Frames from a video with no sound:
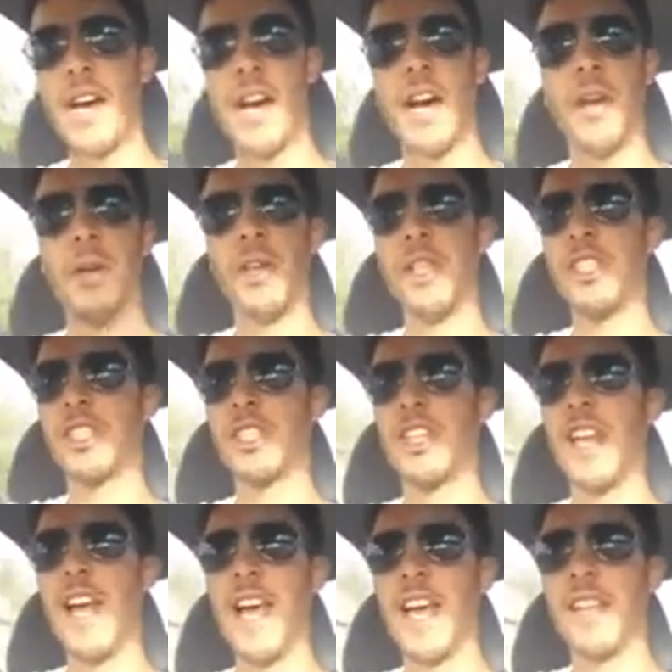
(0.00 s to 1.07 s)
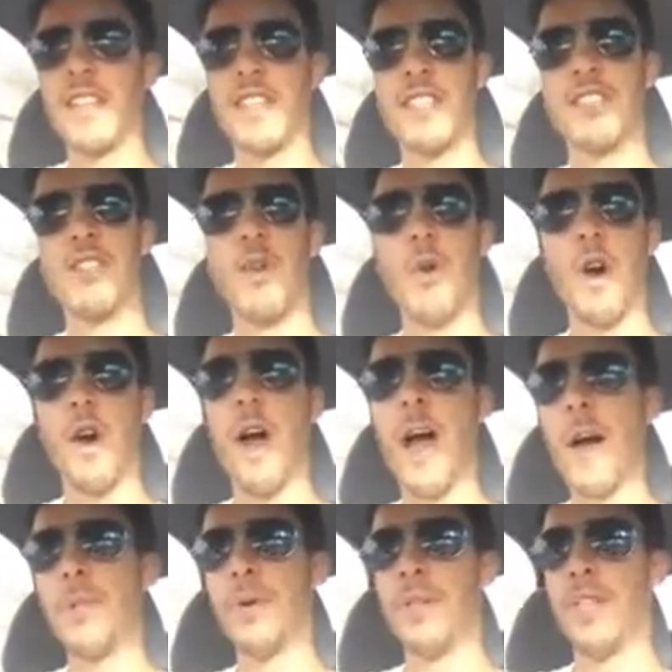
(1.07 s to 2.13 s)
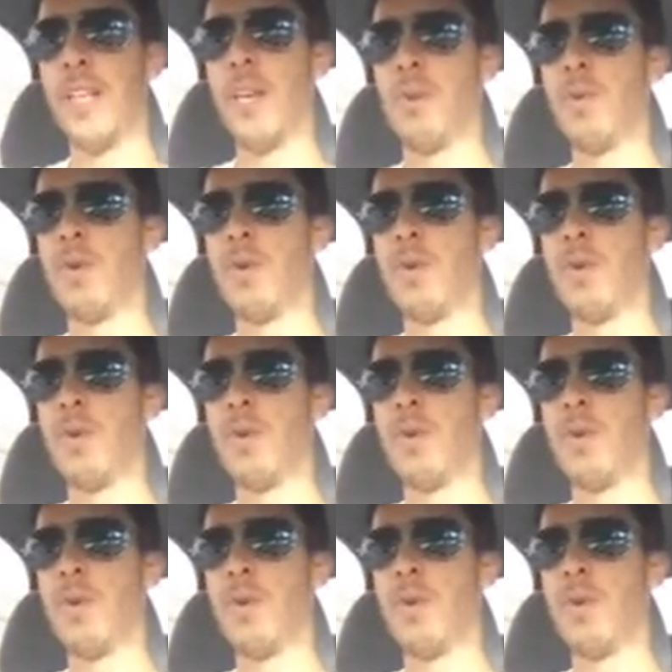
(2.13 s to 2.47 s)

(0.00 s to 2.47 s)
and just letting this slaughter happen.